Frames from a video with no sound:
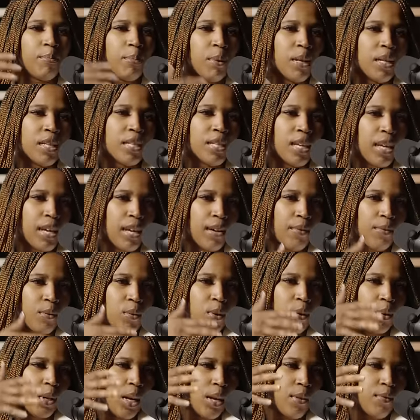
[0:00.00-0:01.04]
But it's like, if
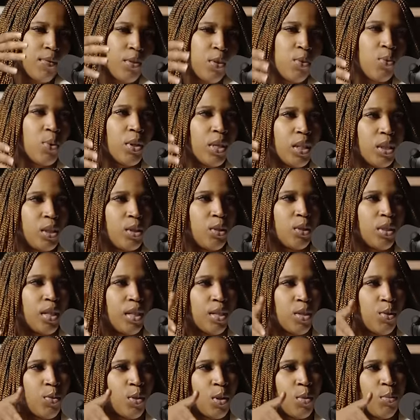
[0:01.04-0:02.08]
okay, if you want to do that
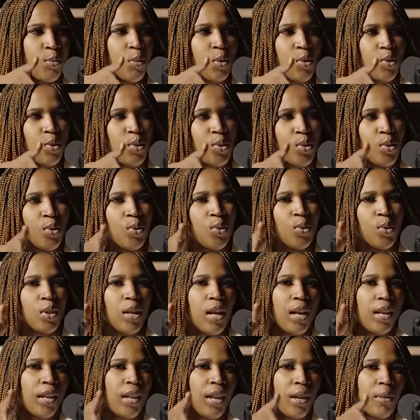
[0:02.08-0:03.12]
and you want to pursue
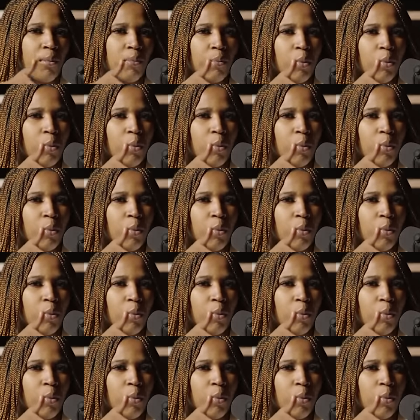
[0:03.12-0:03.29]
that like